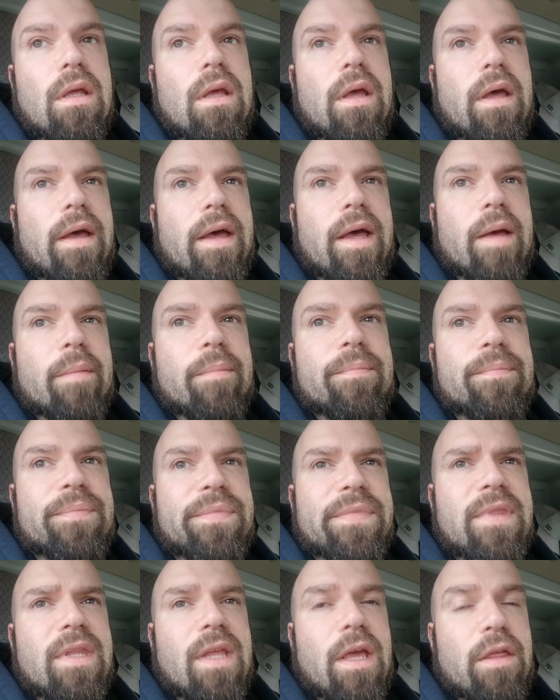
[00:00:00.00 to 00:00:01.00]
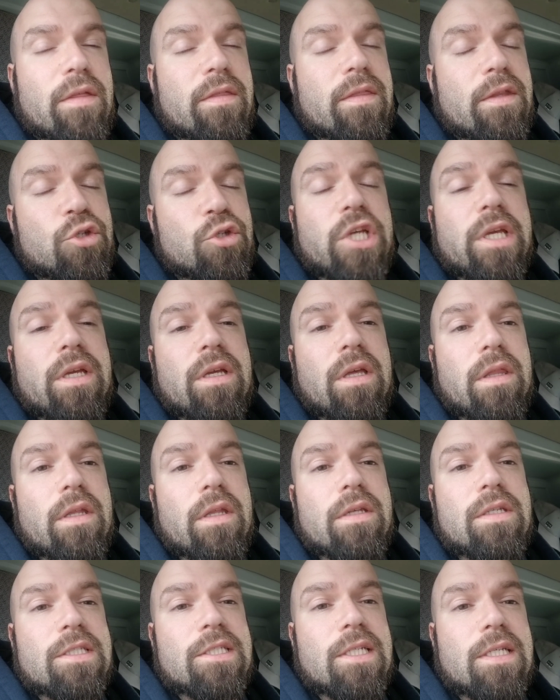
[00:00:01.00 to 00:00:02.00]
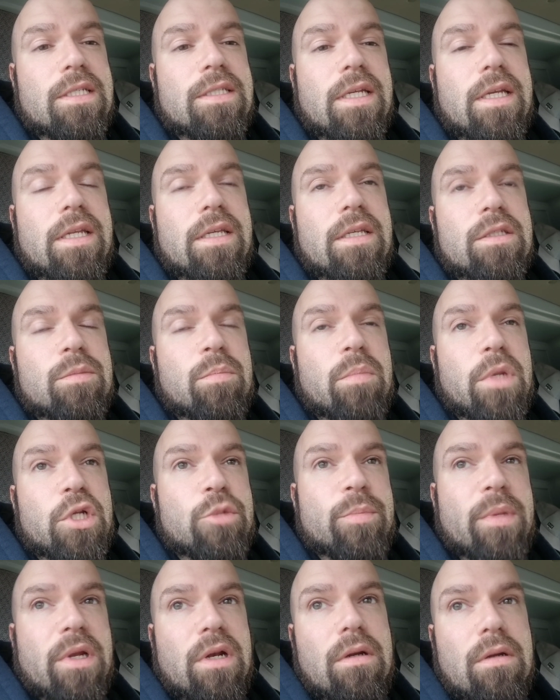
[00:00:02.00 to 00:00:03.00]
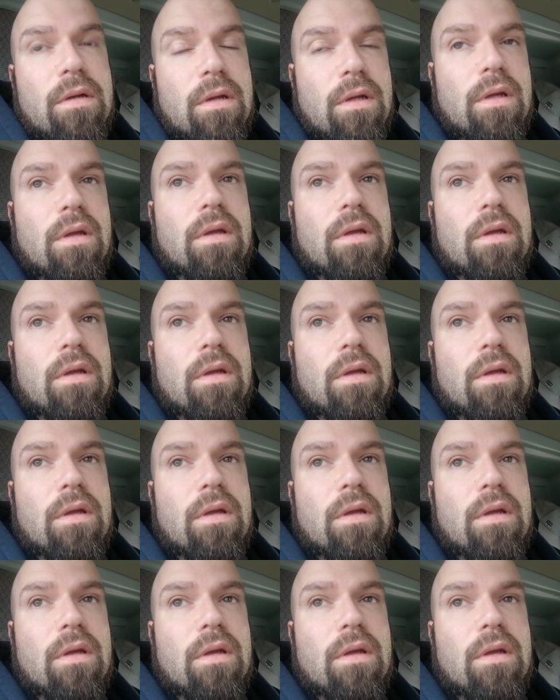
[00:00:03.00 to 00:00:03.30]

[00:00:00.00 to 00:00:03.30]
I think the Jake on the T680 is much better